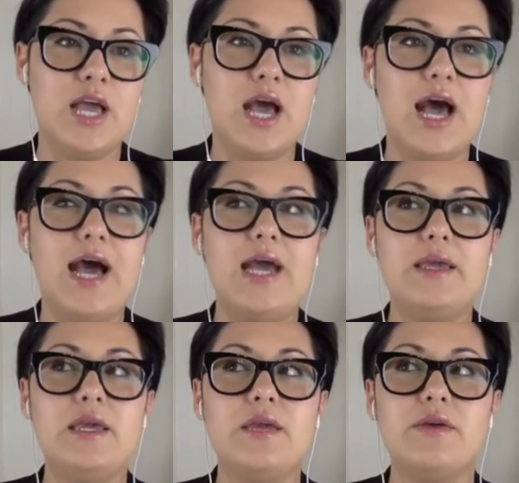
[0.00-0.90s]

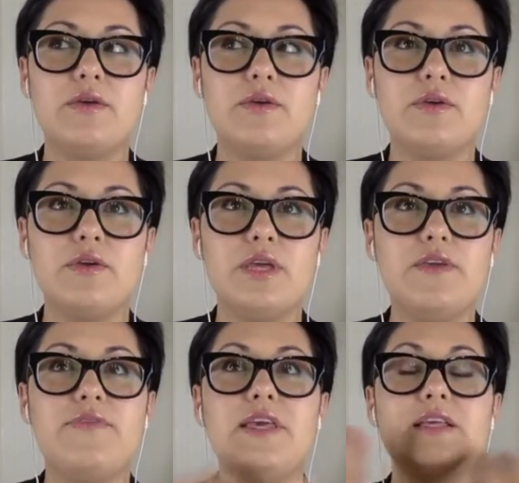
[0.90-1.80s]

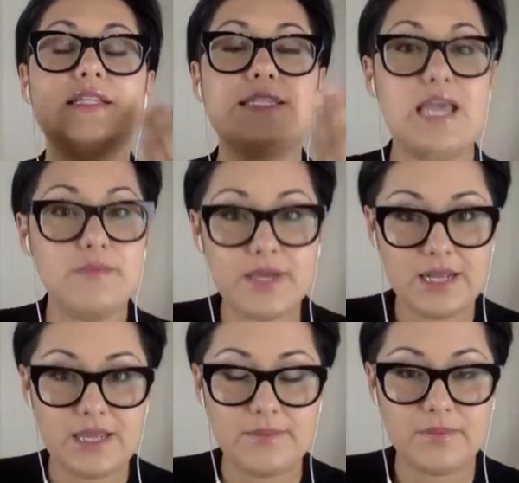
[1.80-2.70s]
if they say my
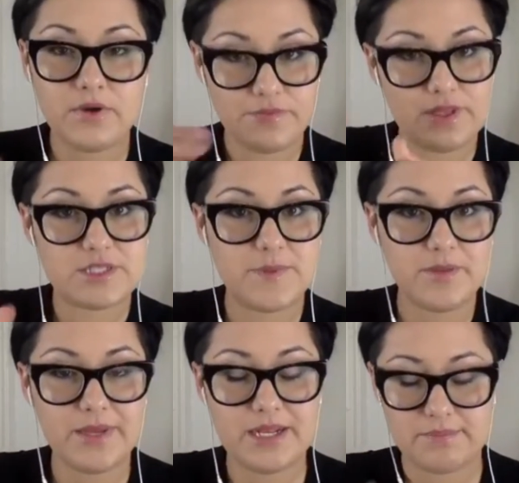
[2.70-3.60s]
name, or if they
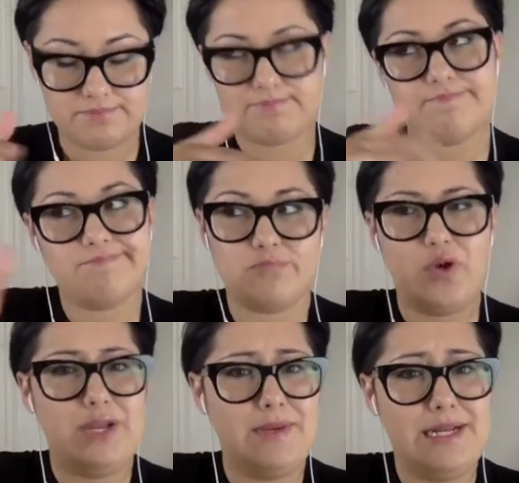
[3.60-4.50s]

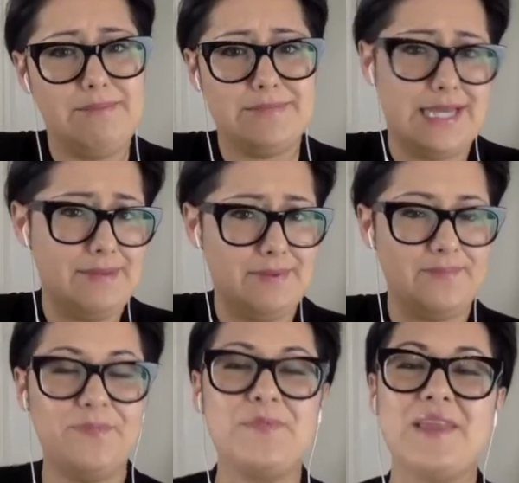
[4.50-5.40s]
write my name, type
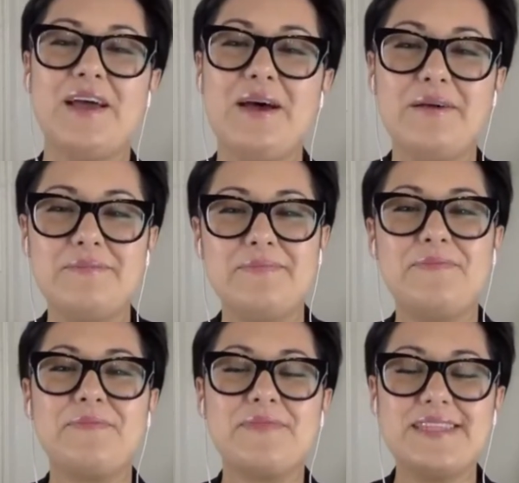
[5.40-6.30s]

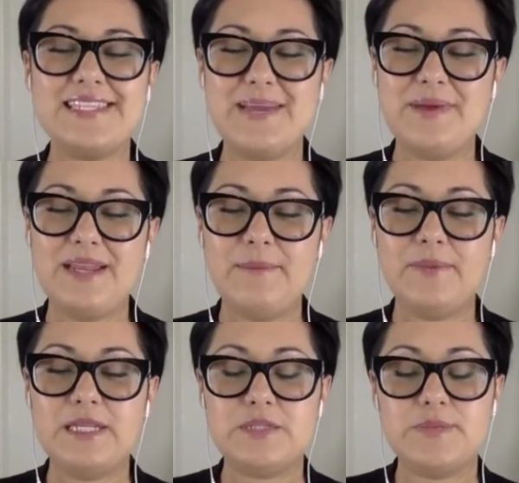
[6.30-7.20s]
my name,
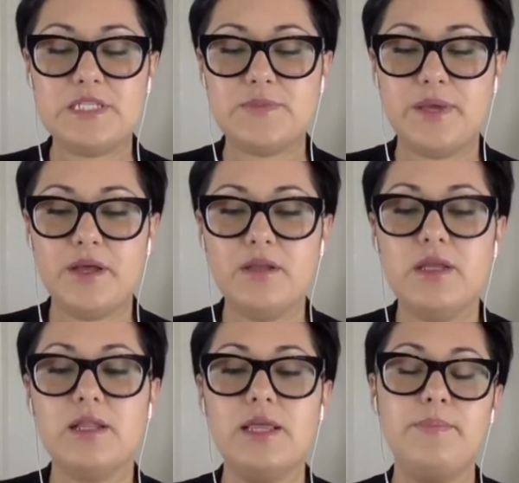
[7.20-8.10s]
but it's misspelled,
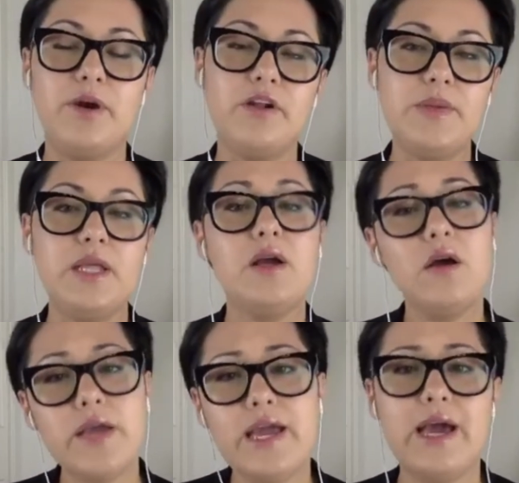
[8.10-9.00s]
like part of me like,
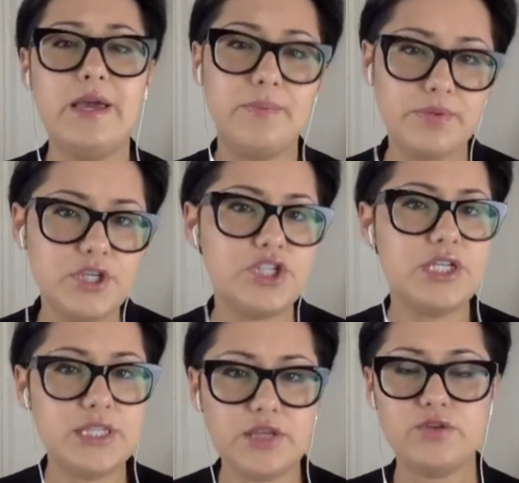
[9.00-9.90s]
okay, I
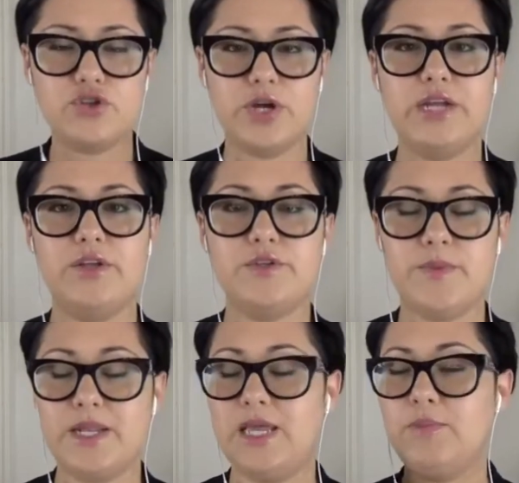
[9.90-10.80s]
appreciate that you tried to use
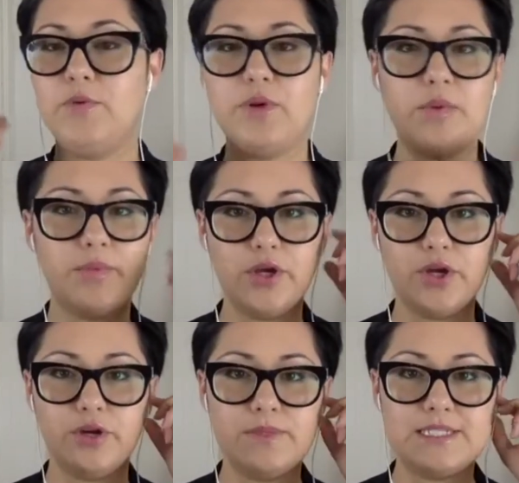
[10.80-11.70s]
my name. You probably
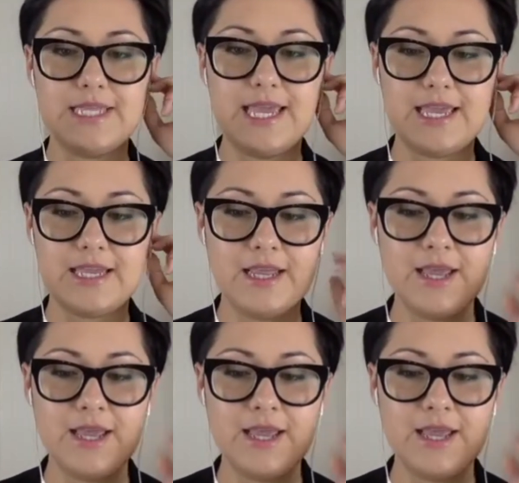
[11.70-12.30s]
heard me say it.